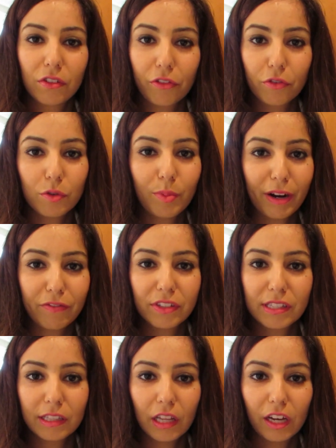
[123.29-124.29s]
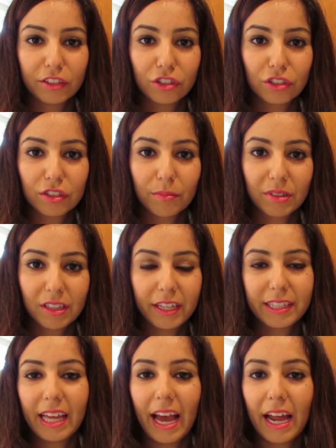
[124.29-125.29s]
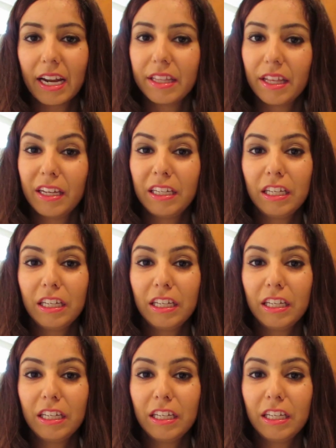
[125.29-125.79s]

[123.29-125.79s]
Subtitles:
through breakfast and lunch or something like that and then